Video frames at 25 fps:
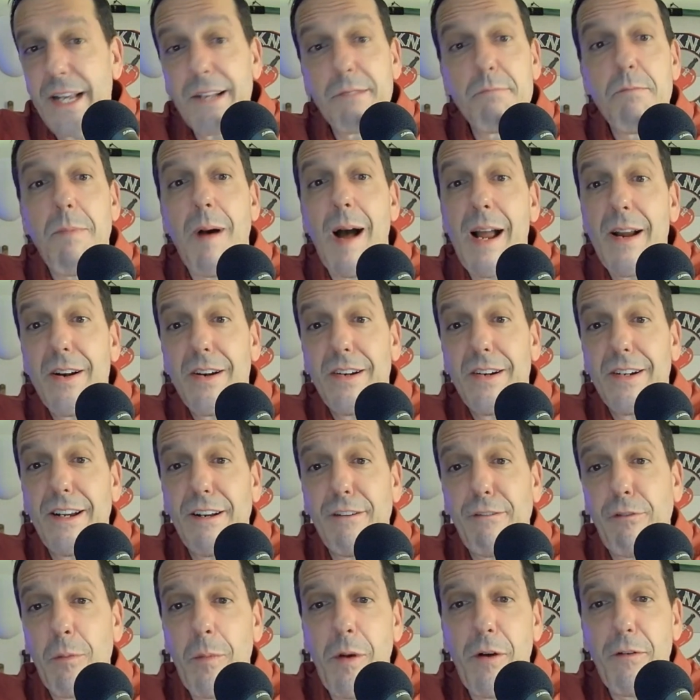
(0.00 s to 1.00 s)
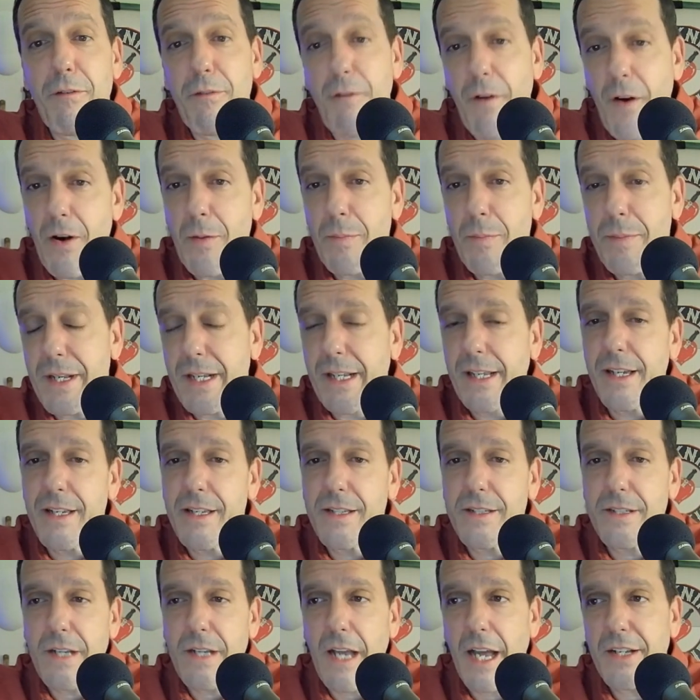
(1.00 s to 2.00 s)
admired it from afar
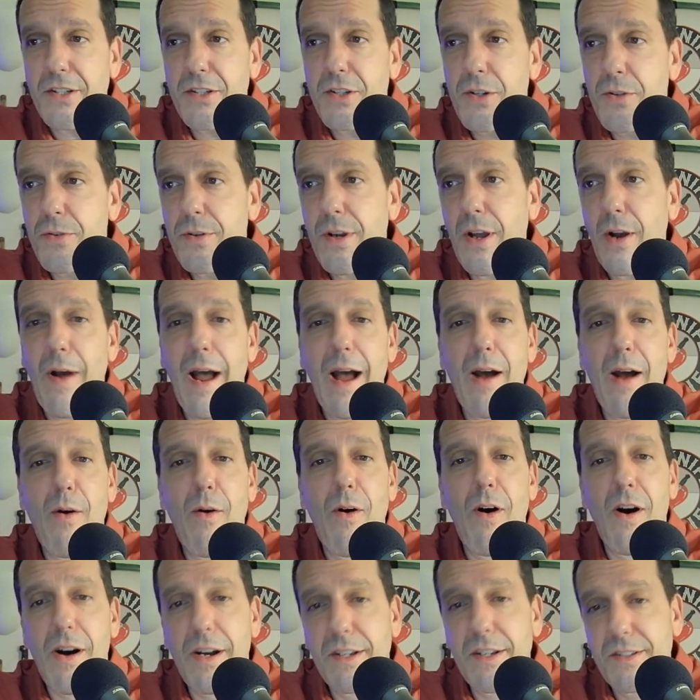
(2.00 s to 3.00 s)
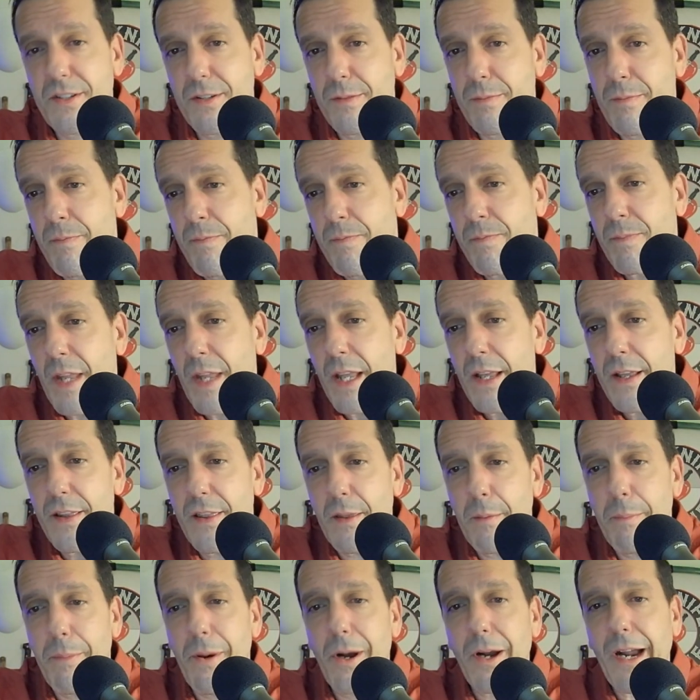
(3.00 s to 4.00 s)
because I do know how awesome
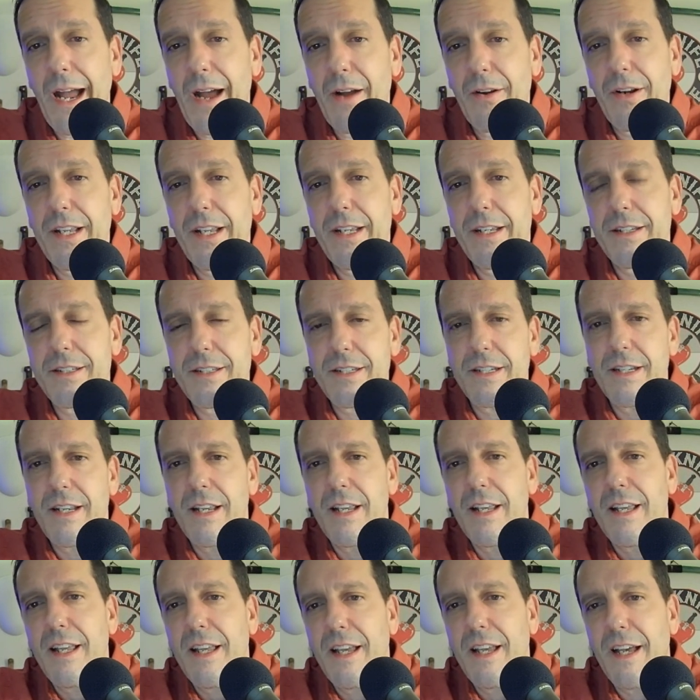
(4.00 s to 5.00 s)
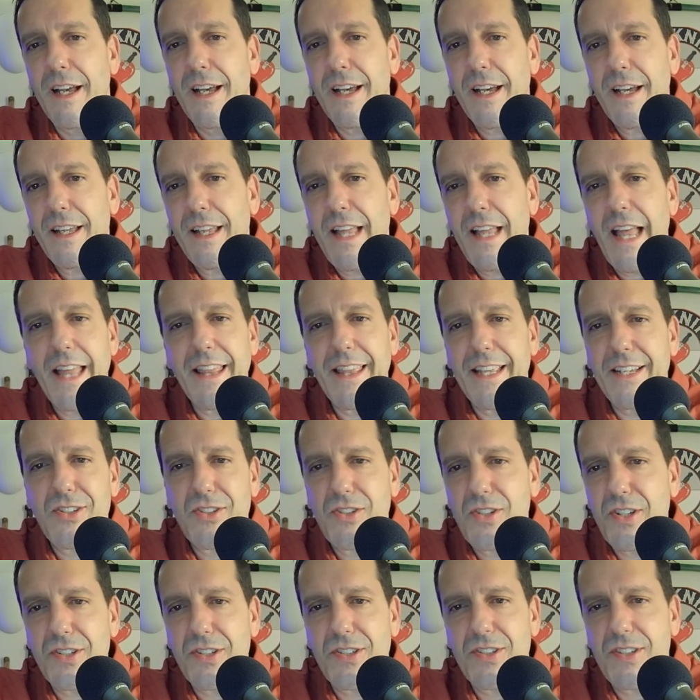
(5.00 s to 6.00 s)
the bug out is. Uh, and this
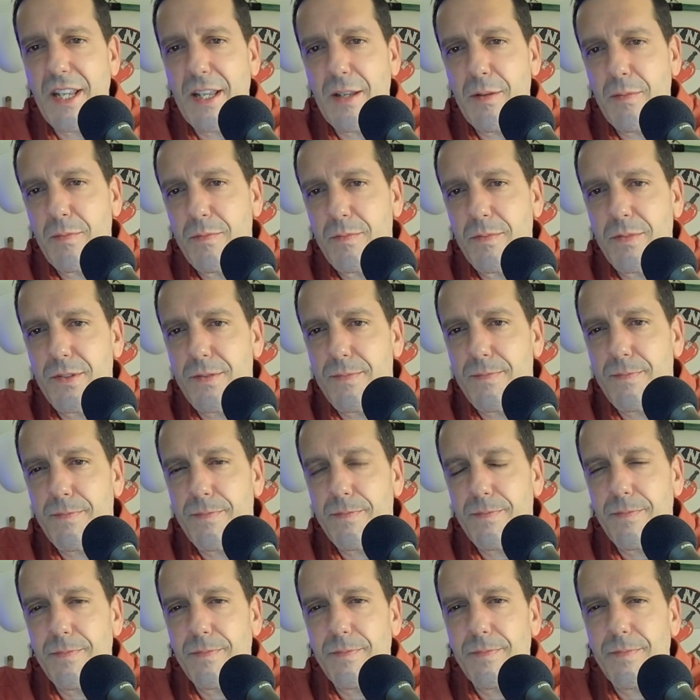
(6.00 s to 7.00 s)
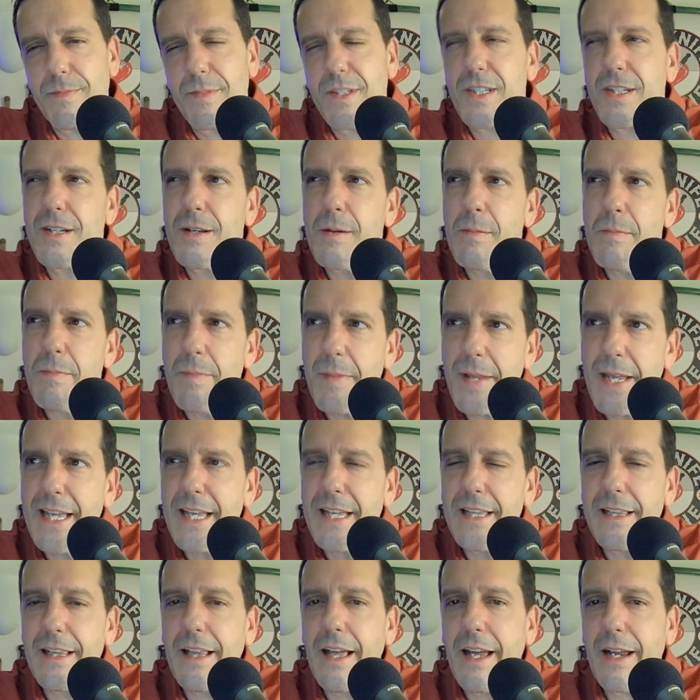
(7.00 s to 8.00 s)
just seems to
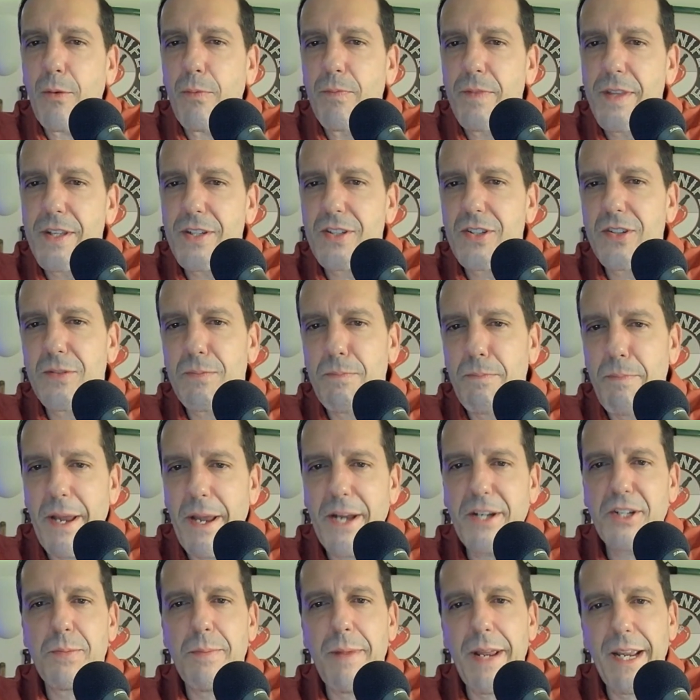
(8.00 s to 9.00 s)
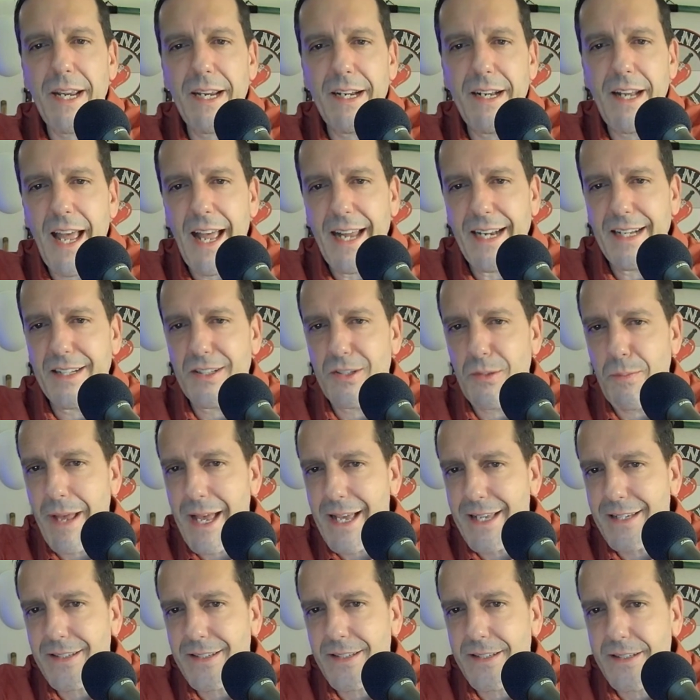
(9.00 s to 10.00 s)
me like this is Benchmade at its
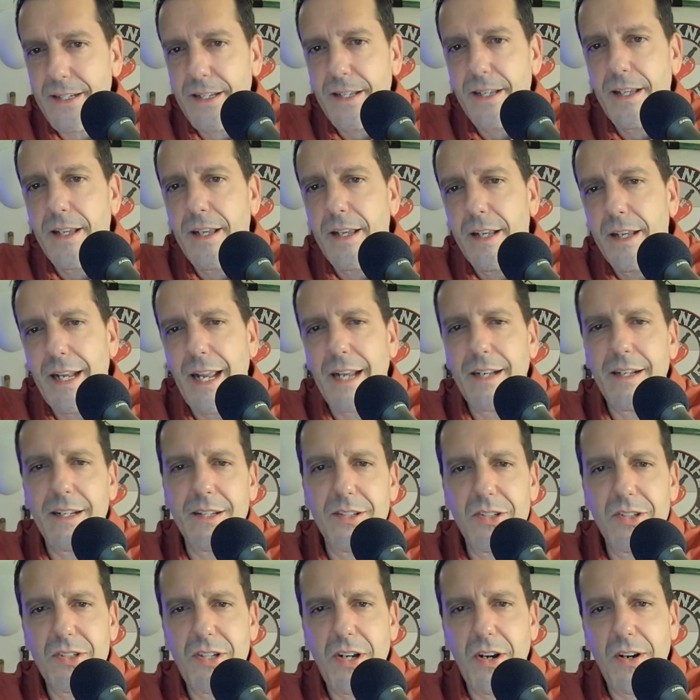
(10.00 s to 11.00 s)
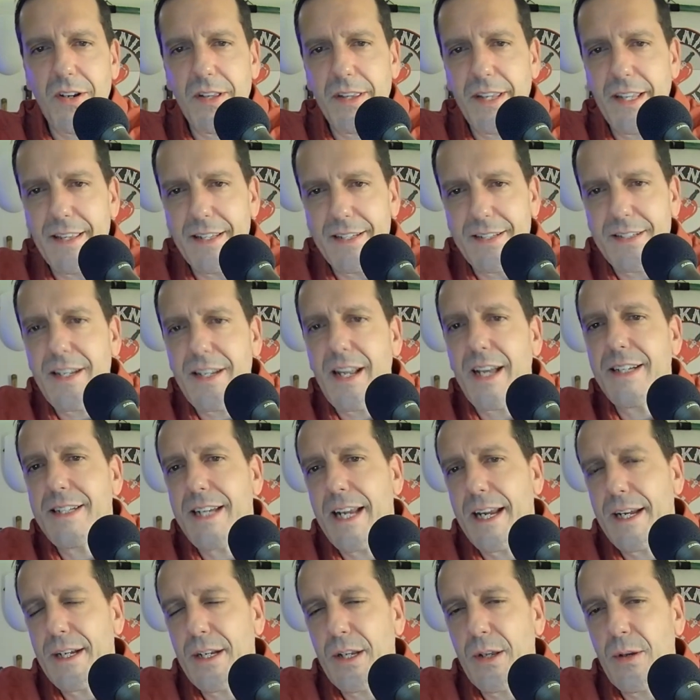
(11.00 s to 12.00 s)
best. Not necessarily this
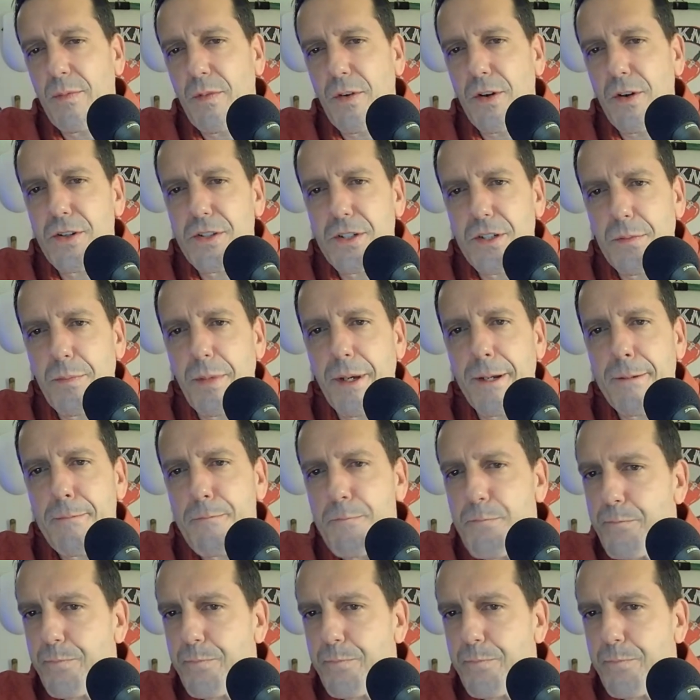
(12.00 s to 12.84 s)
titanium version, but